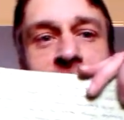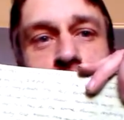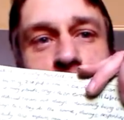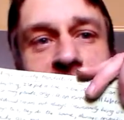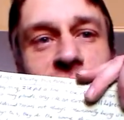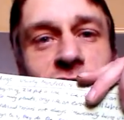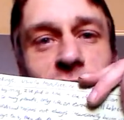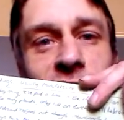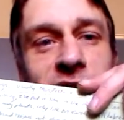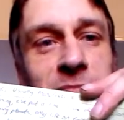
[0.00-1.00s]
No need to
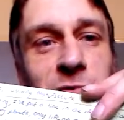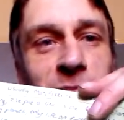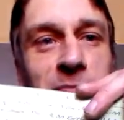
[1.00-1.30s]
show you that, but